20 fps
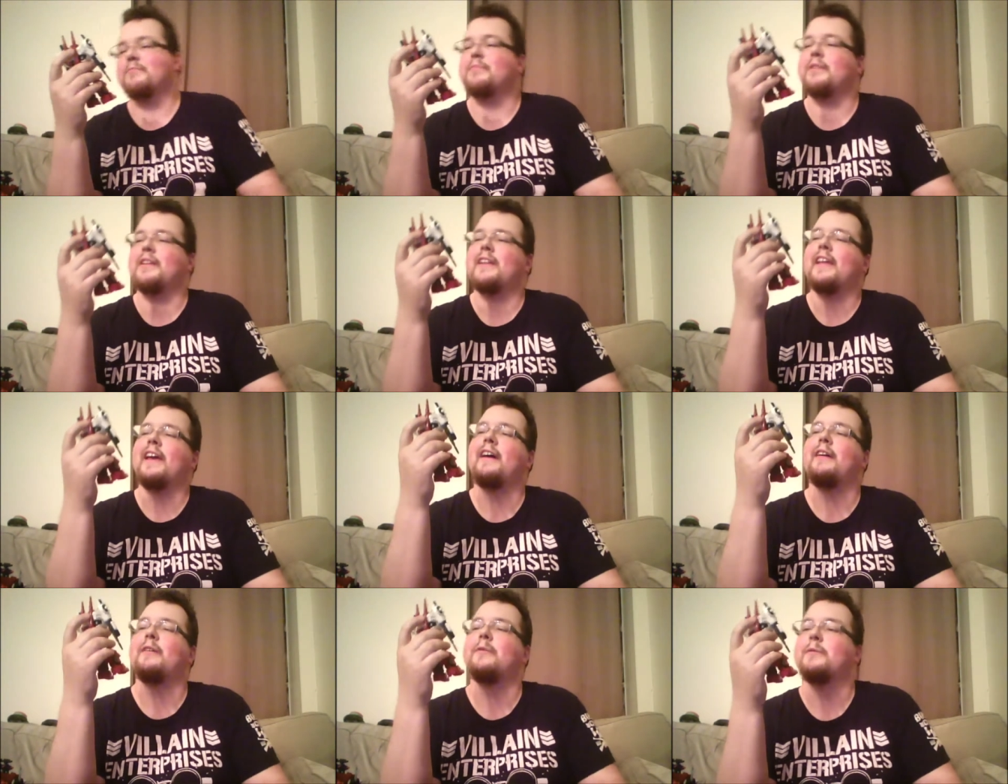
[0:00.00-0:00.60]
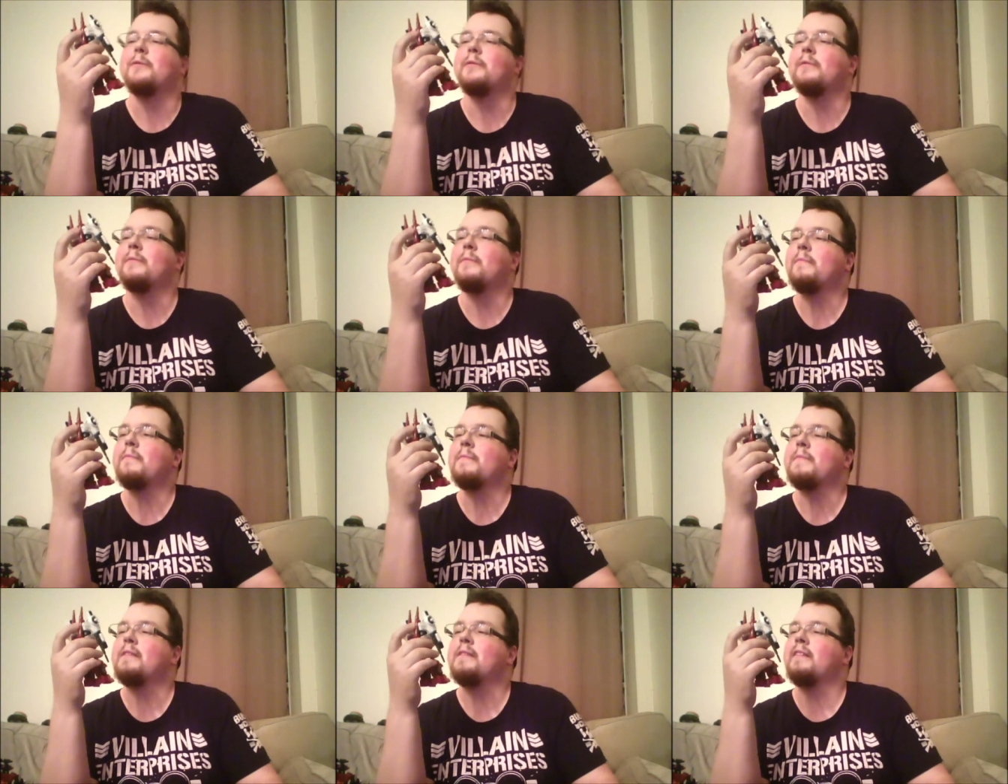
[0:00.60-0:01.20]
but now,
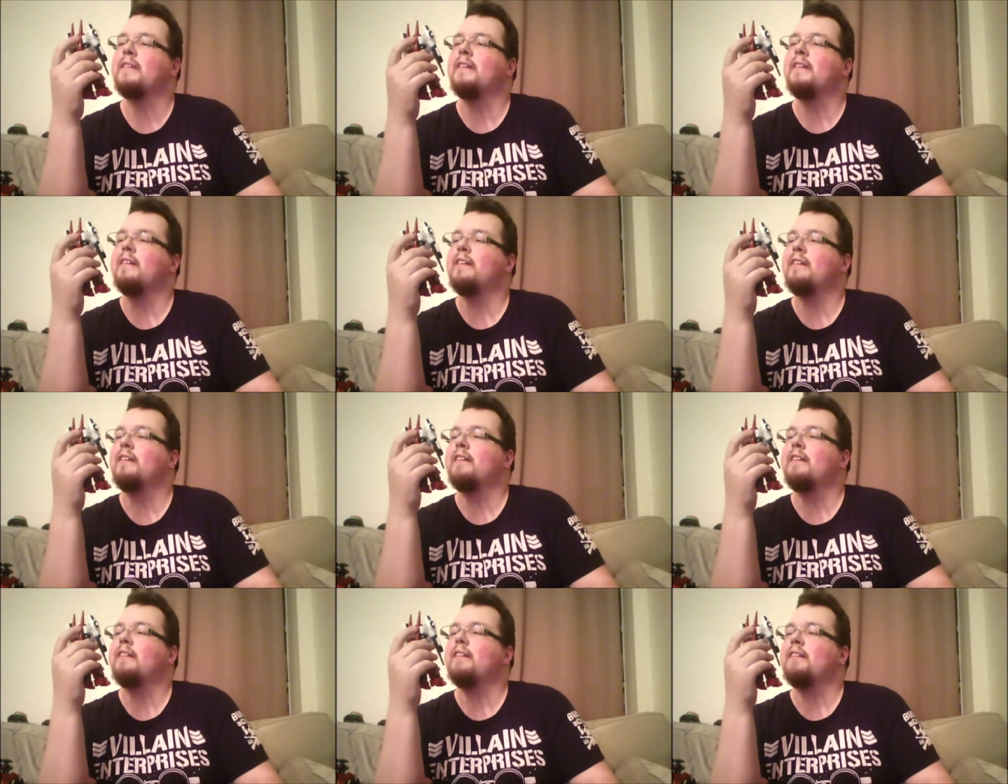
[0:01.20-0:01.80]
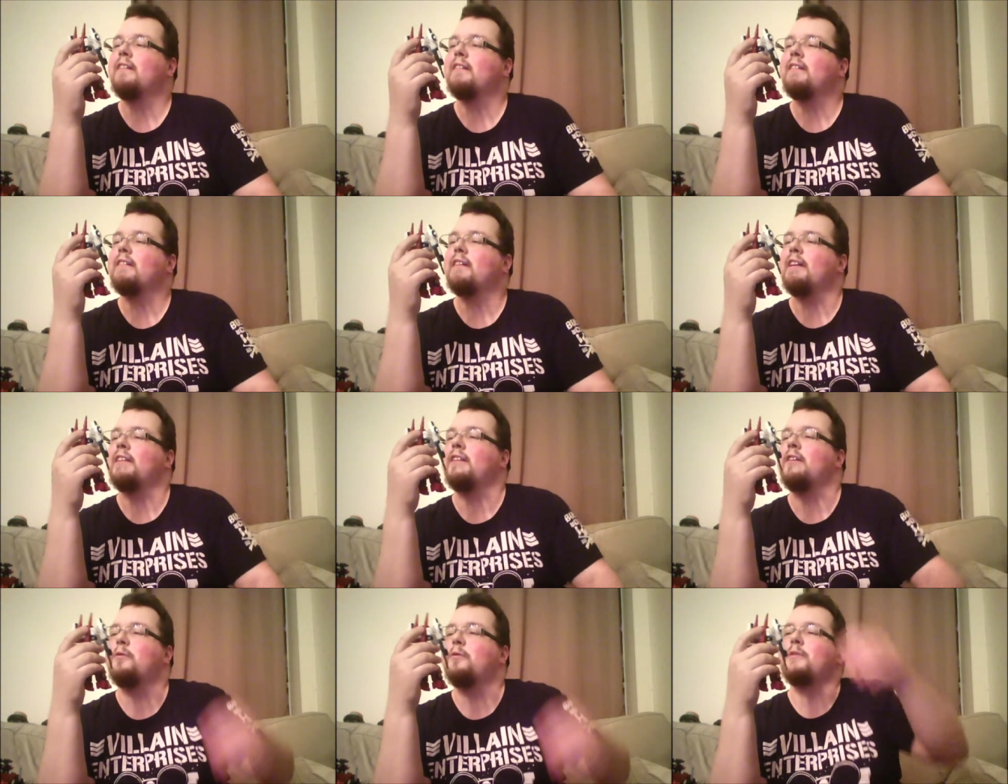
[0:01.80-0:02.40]
I
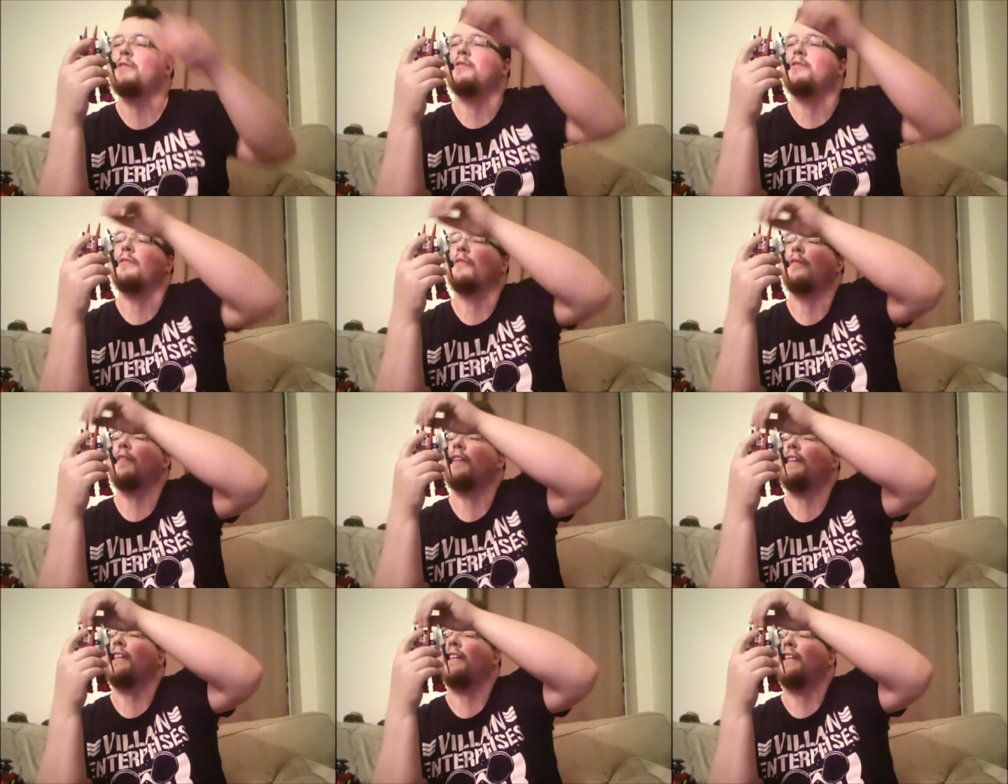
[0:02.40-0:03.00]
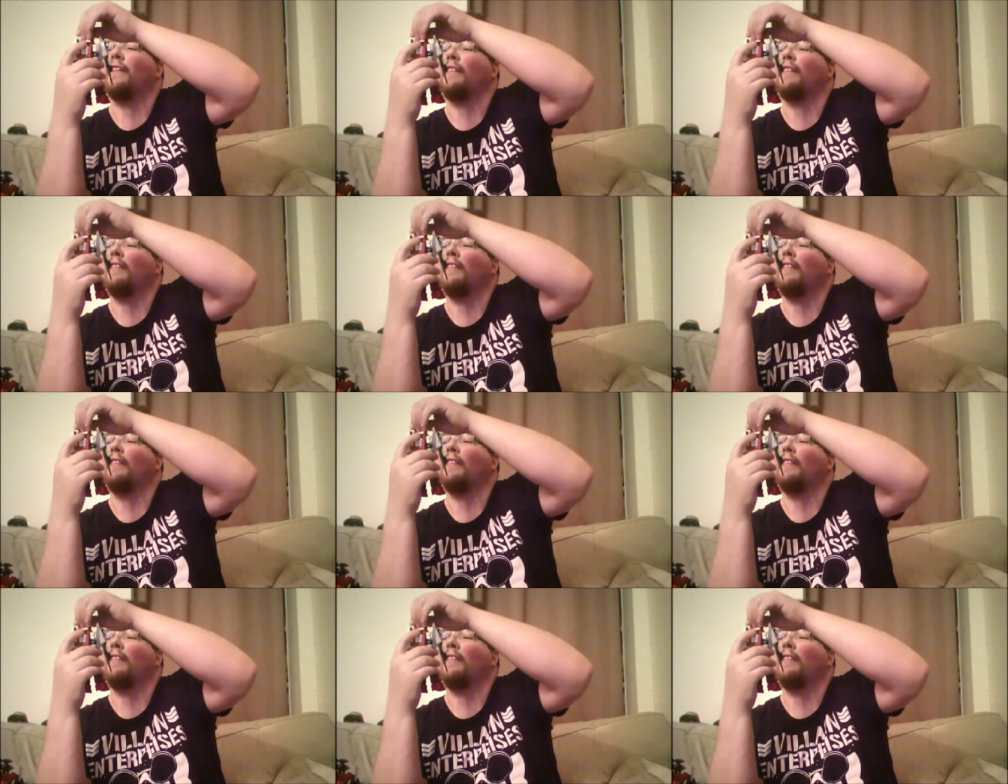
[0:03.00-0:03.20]
know what you're thinking.